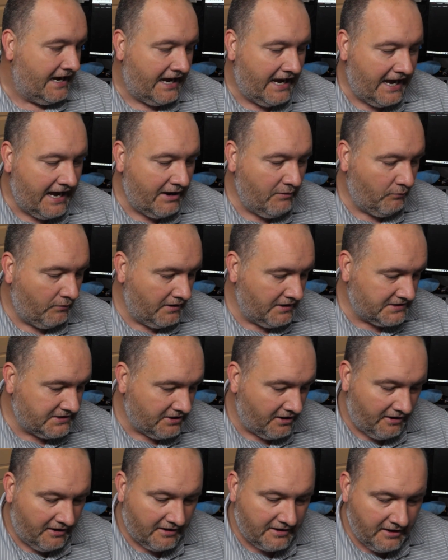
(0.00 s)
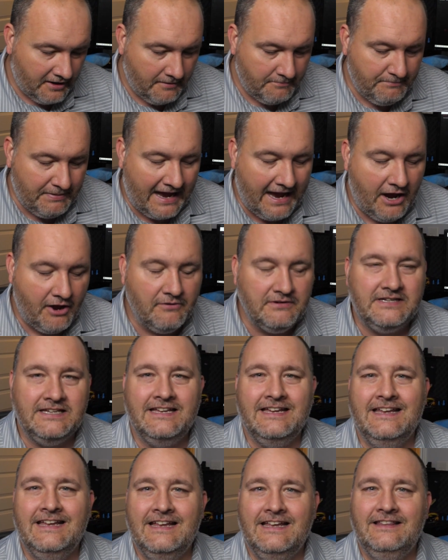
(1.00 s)
I want to talk about
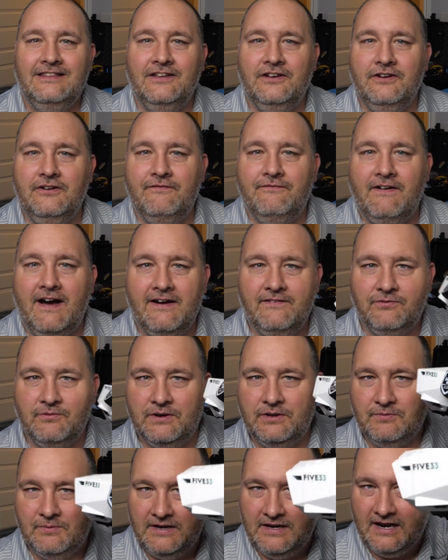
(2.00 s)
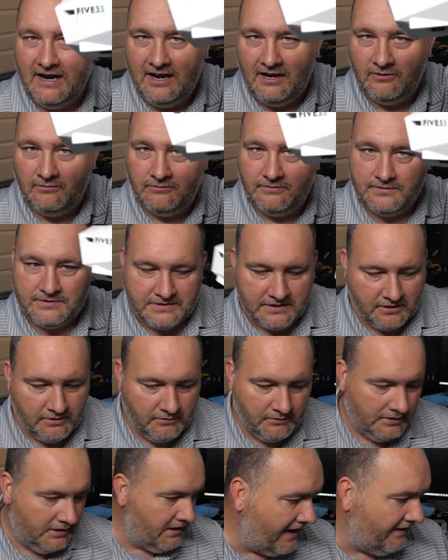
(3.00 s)
the new 533 goggle.
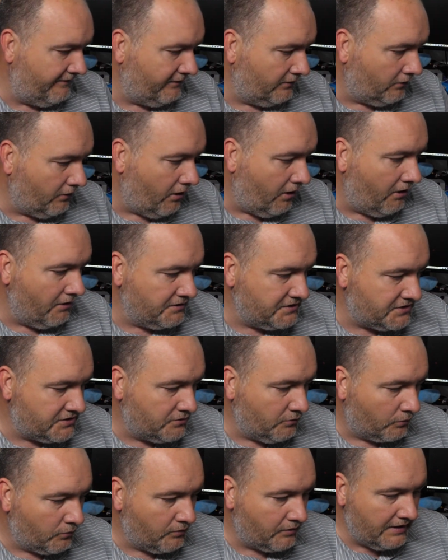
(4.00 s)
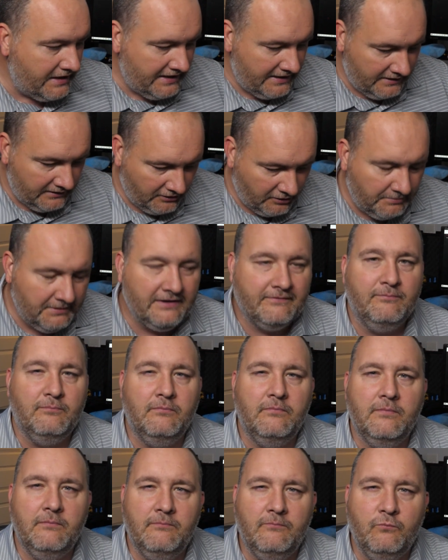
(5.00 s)
So kind of a long story, a little bit of
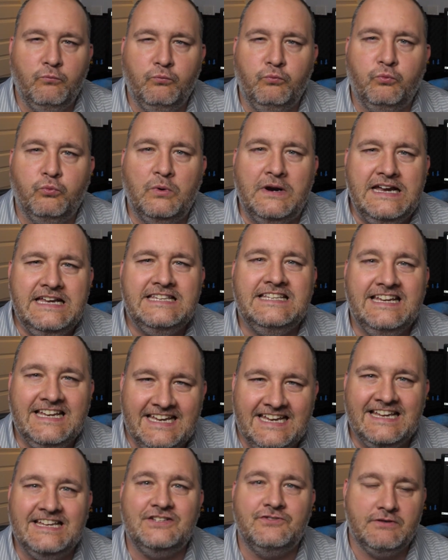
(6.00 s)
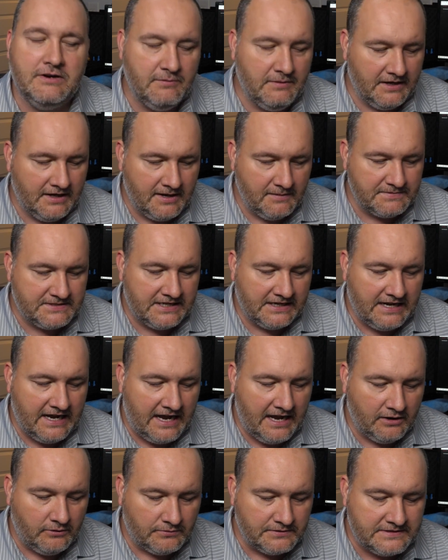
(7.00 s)
recent history when it comes to
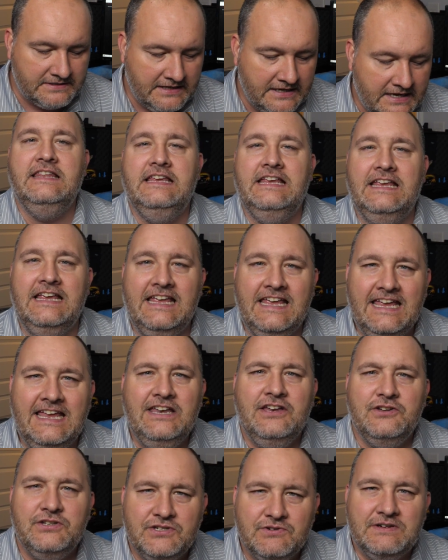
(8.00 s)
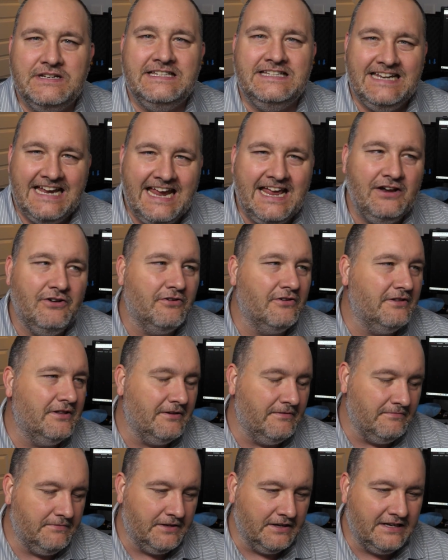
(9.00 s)
goggles. The industry standard,
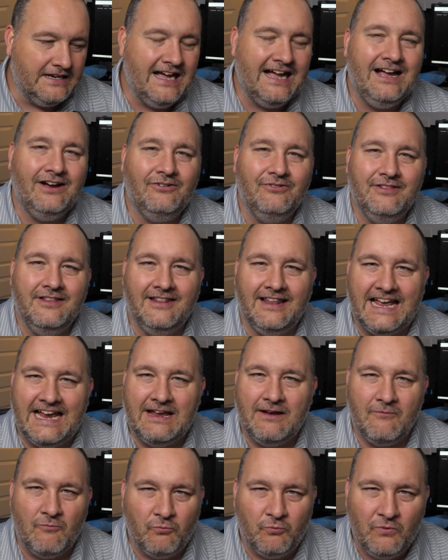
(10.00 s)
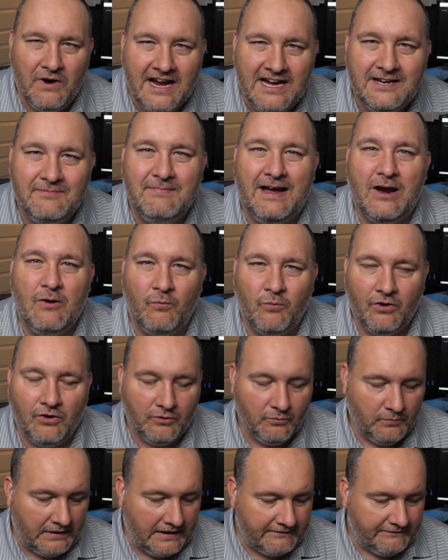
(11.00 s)
the goggle that like wrecked my
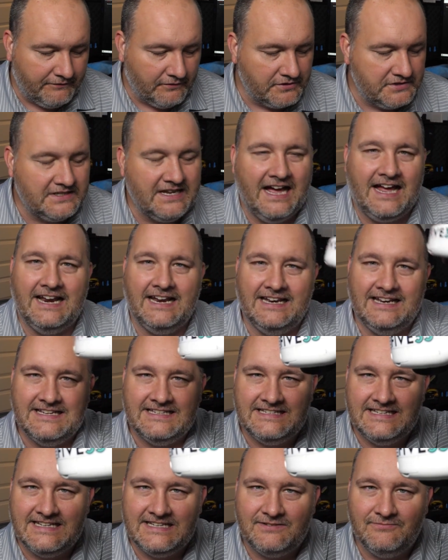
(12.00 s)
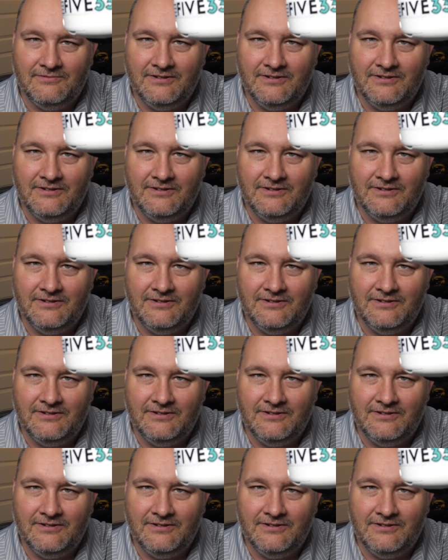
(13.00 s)
world when I first got it is this